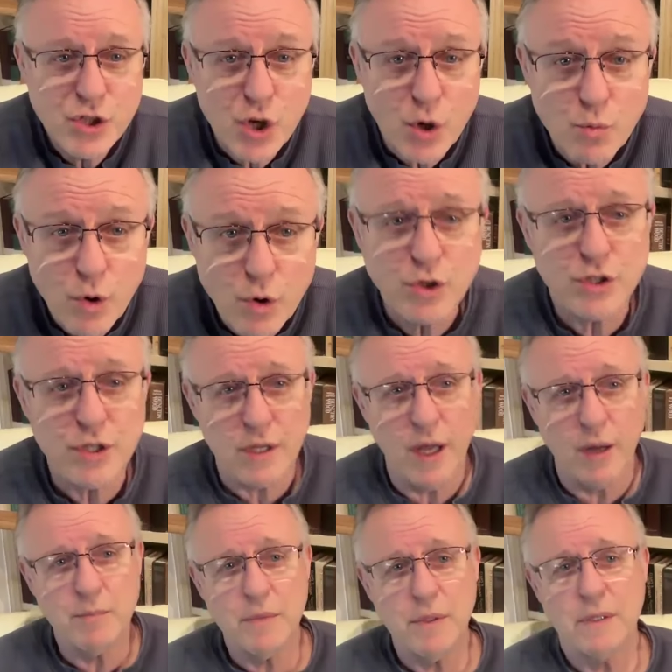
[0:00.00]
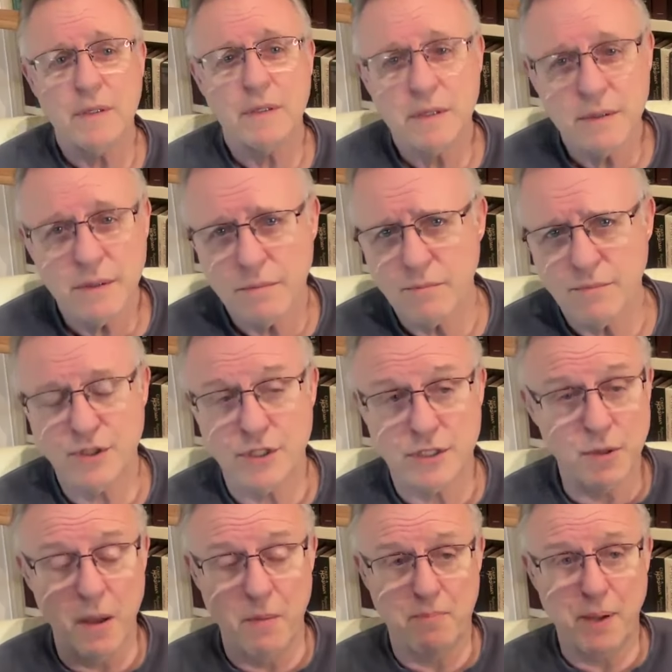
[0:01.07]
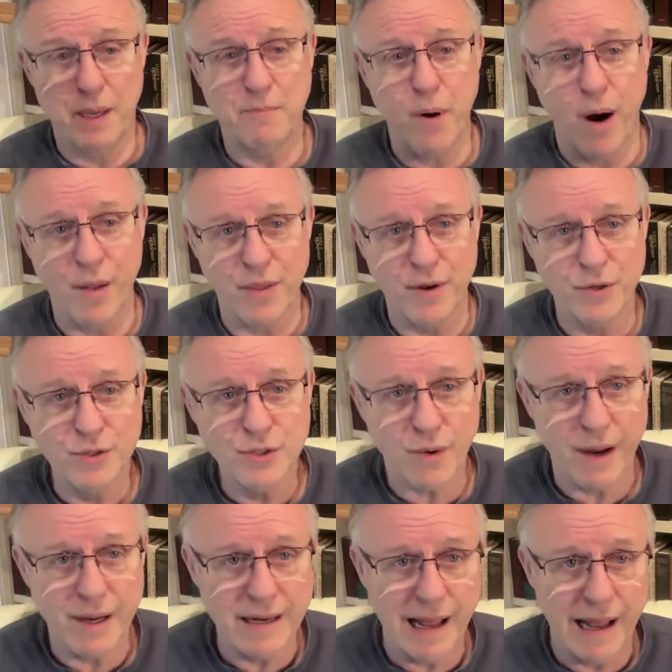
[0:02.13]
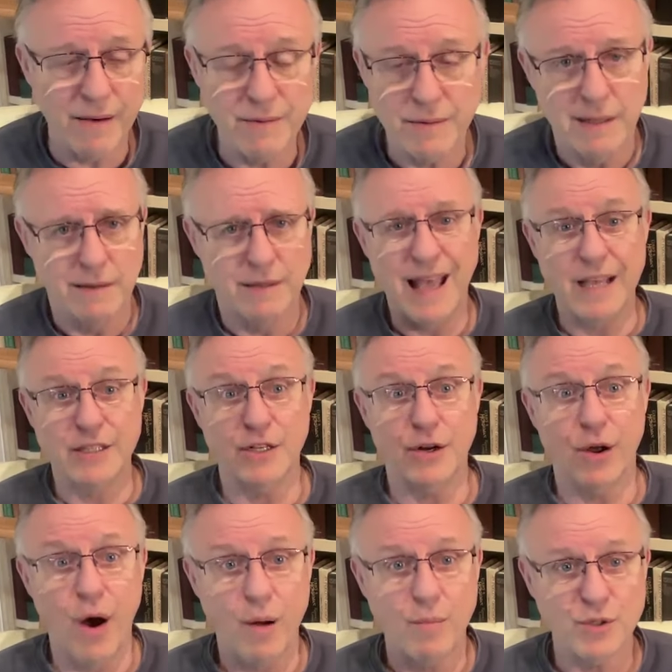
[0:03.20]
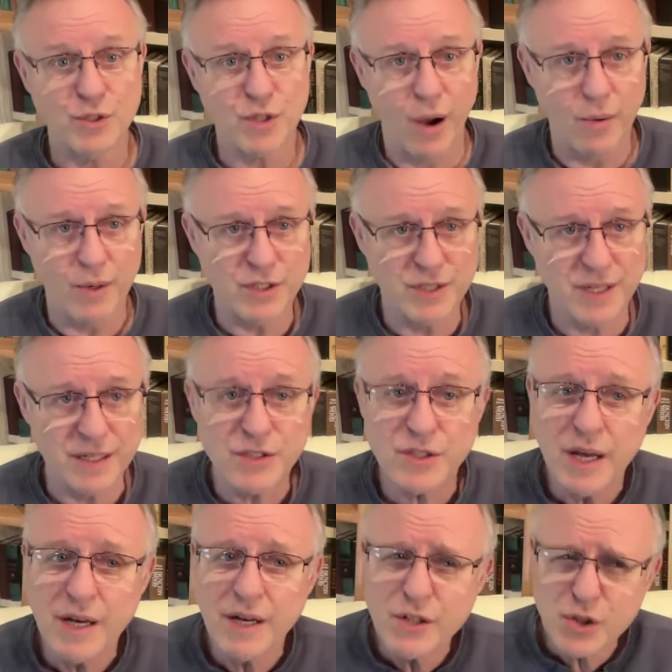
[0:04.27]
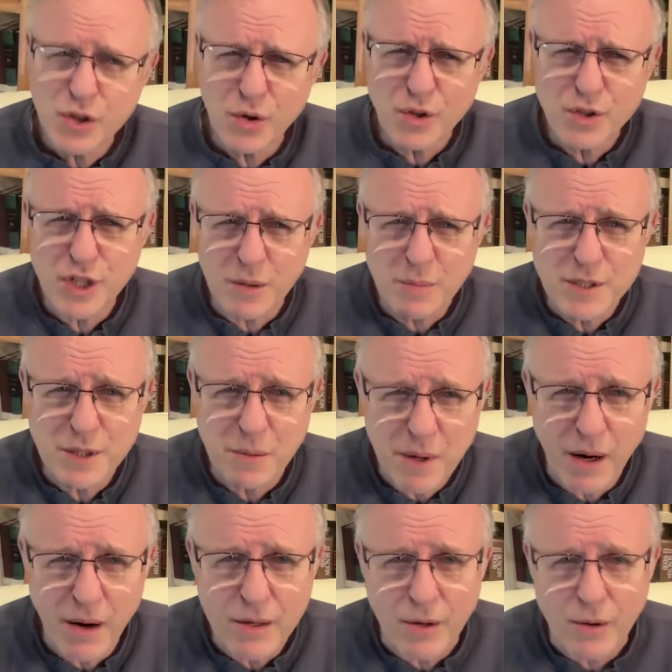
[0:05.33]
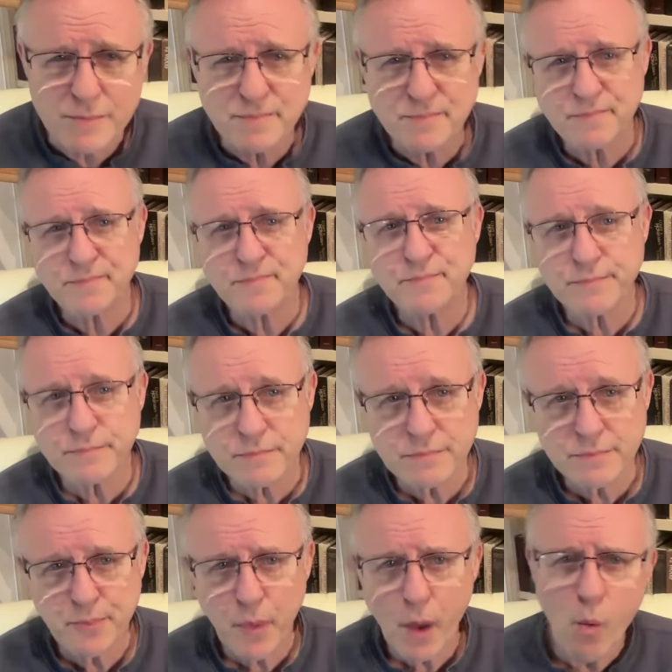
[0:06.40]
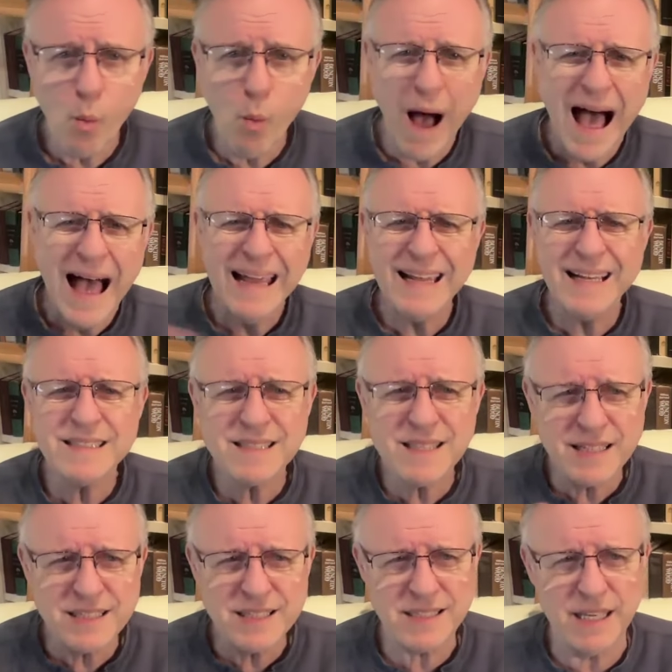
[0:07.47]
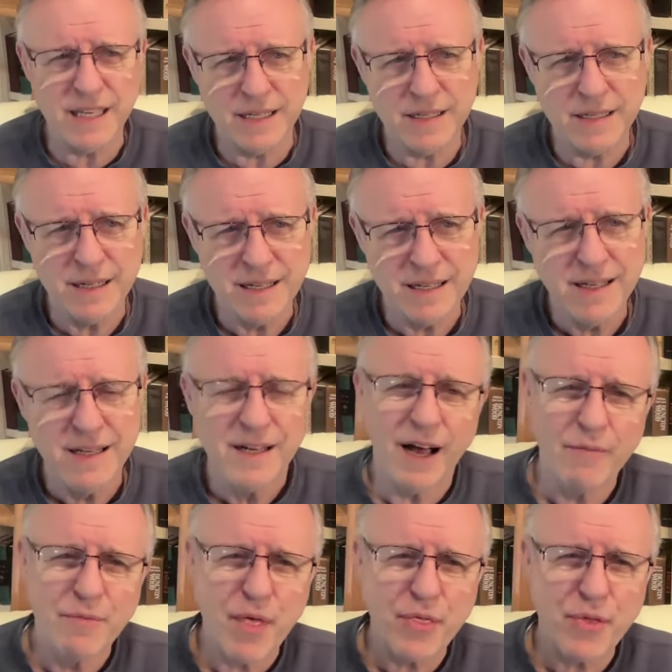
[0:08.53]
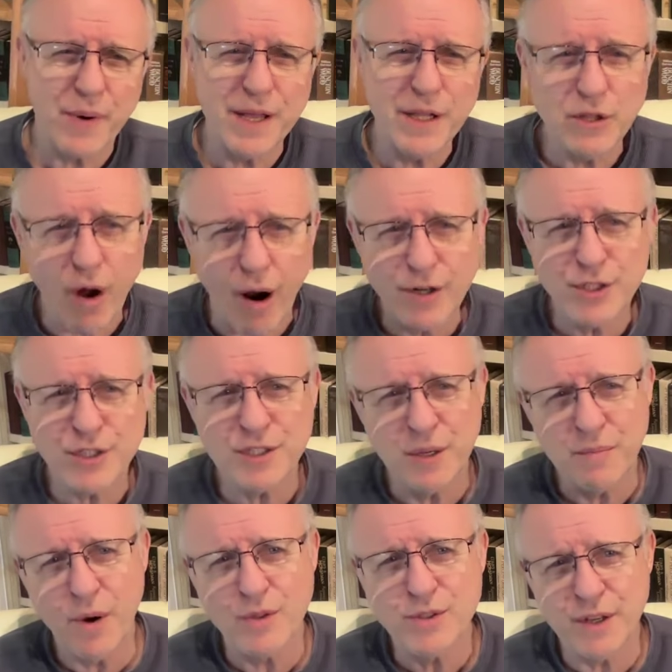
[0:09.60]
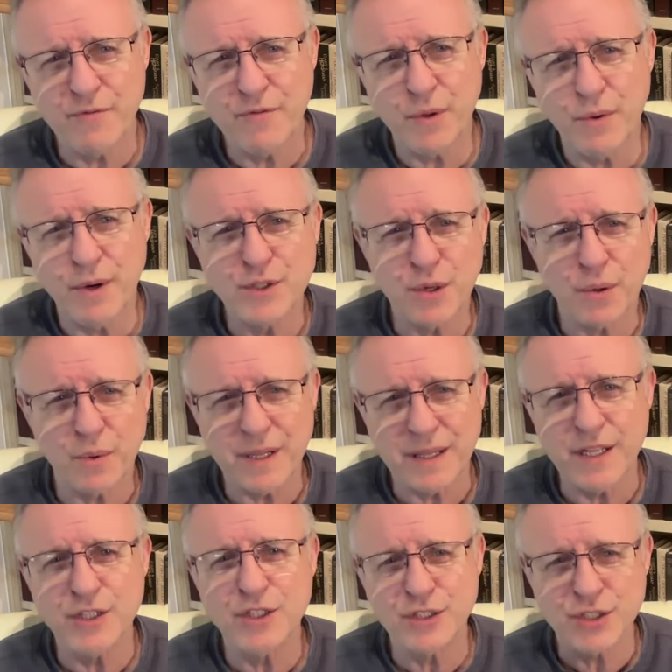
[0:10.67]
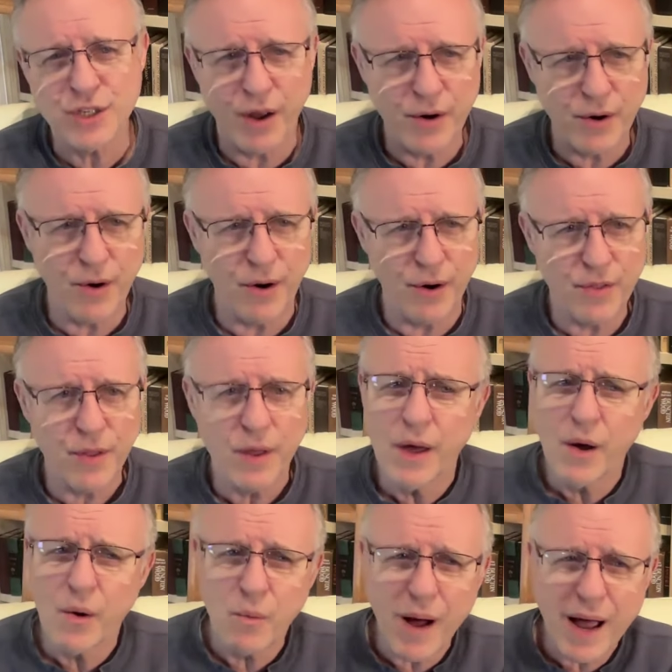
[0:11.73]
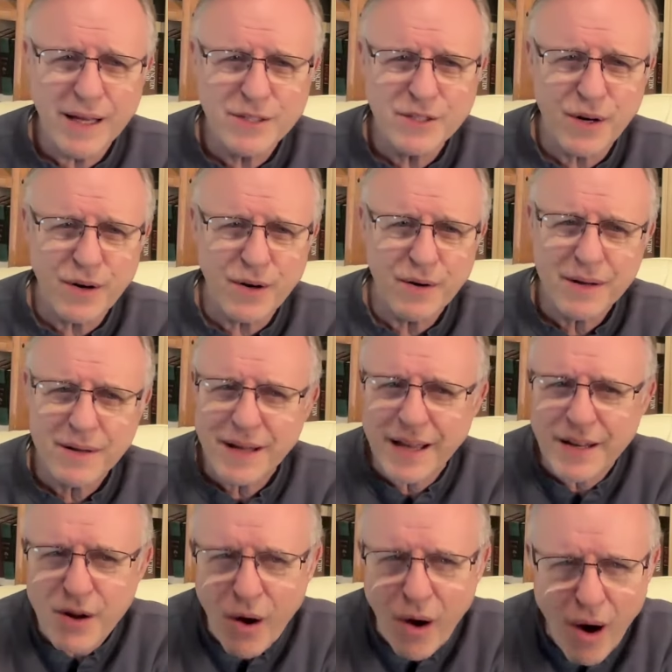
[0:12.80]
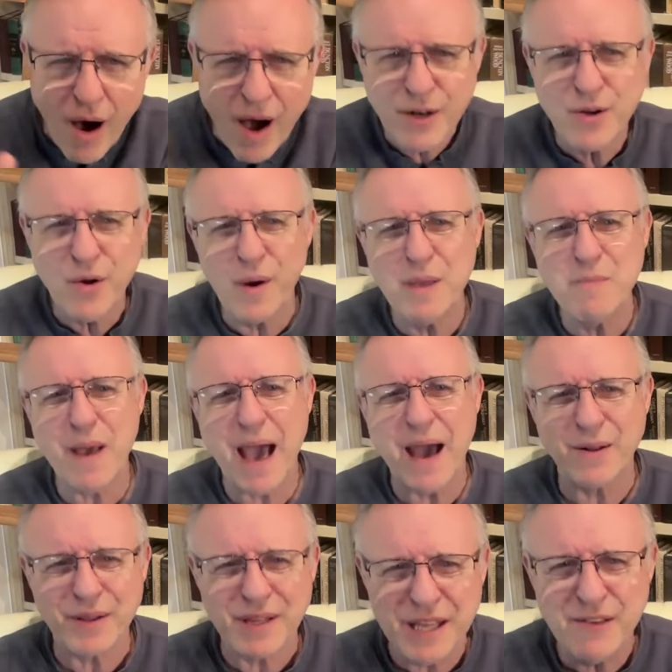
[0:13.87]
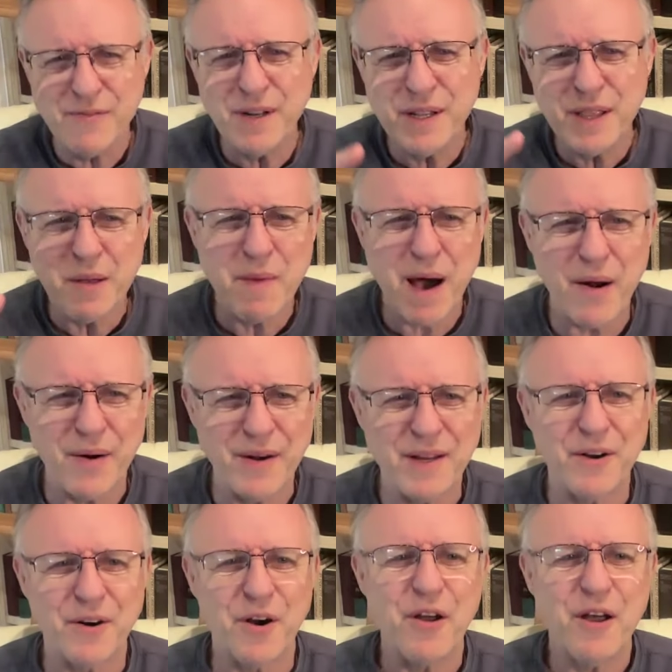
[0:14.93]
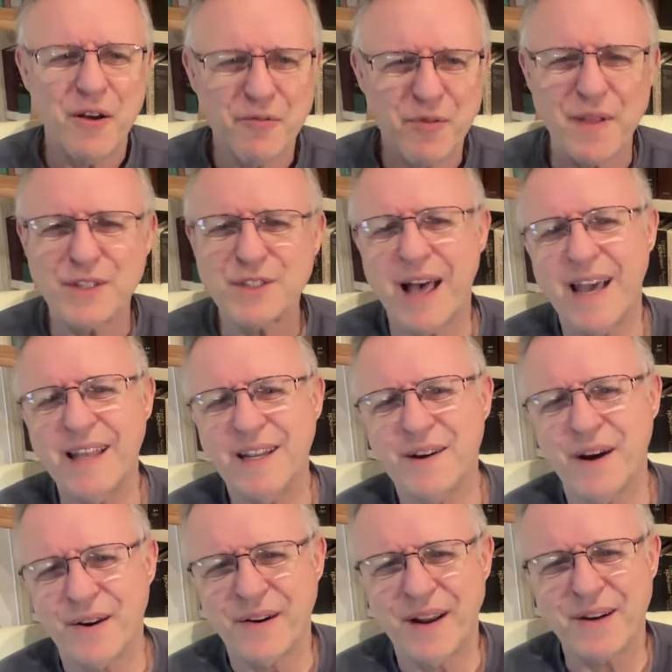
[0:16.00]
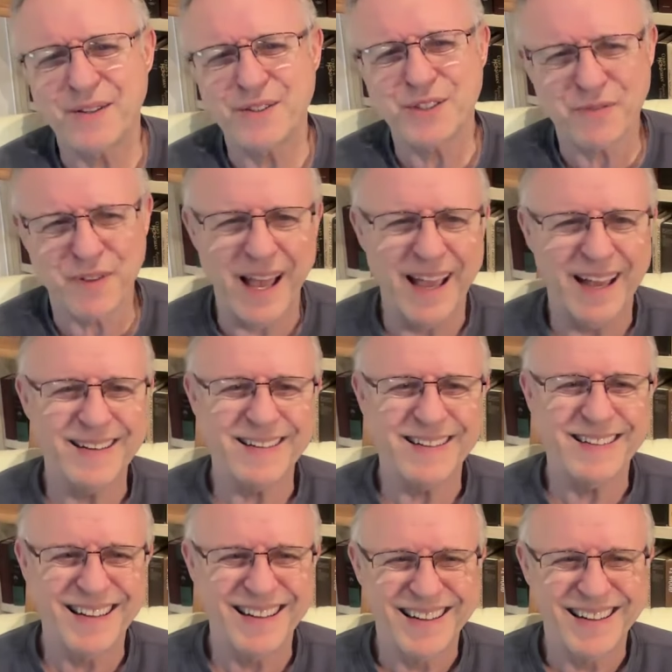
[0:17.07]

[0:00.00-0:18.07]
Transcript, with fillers: Jerusalem, big part of the news right now, as it almost always is. Jerusalem is a miracle. Why is the seat of the three largest and most influential religions on earth, why is there an ongoing battle, even in the modern era, for this tiny 100 acres of land?